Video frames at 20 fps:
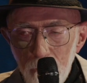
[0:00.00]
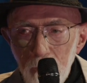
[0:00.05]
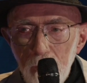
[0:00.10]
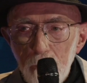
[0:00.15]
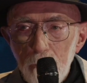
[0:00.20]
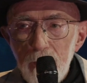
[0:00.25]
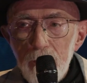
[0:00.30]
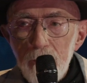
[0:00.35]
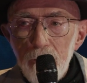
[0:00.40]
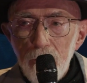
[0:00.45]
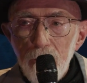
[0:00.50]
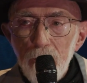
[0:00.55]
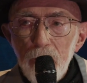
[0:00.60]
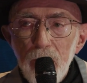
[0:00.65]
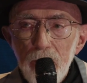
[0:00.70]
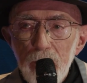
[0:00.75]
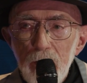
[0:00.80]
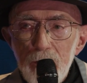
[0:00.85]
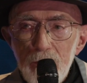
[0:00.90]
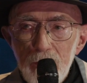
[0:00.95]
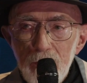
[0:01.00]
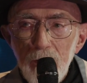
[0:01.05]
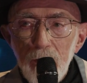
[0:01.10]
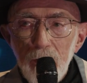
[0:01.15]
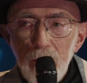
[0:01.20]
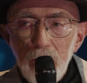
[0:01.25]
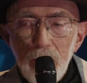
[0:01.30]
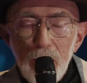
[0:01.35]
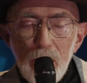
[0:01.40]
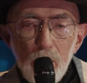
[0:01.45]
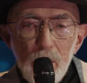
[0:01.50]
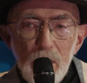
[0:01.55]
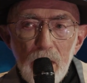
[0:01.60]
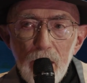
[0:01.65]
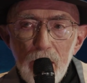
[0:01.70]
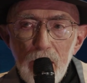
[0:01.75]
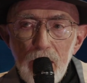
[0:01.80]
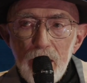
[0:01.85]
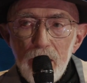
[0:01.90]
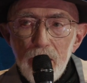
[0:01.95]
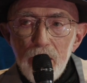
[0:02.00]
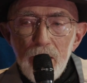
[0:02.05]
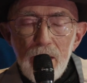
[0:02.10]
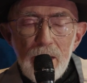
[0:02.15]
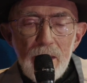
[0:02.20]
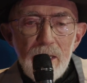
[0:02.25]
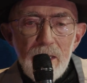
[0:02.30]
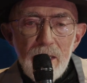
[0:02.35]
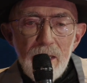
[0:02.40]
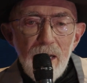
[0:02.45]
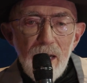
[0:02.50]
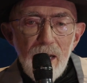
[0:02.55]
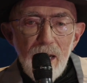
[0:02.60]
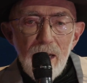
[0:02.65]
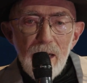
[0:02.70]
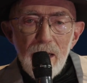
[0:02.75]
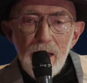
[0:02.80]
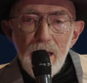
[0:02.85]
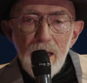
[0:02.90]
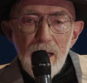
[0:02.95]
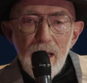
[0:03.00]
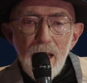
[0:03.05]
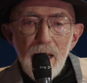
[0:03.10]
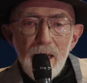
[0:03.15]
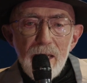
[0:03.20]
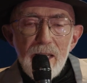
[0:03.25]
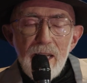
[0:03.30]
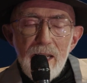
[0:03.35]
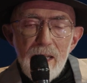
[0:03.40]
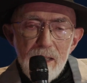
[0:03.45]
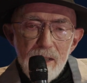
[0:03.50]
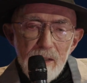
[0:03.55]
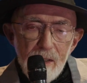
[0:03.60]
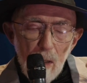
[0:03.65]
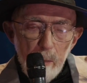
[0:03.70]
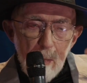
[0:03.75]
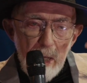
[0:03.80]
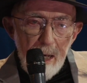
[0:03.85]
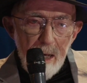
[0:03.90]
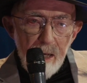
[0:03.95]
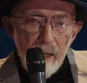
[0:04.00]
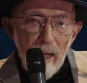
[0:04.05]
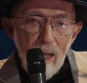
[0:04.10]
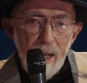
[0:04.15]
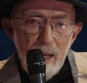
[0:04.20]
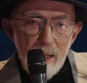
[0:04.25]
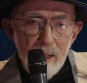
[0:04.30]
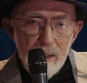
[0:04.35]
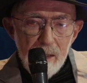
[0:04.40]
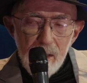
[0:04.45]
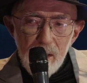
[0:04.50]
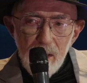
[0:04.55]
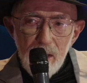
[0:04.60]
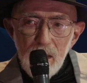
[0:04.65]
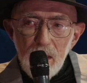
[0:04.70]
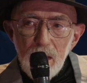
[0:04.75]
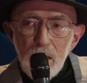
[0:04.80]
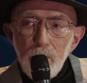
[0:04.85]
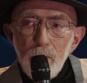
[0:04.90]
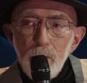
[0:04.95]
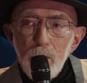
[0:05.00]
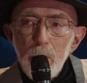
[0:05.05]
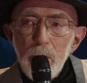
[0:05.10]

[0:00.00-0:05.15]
we'll return to this a little bit later. And he somehow had a skill for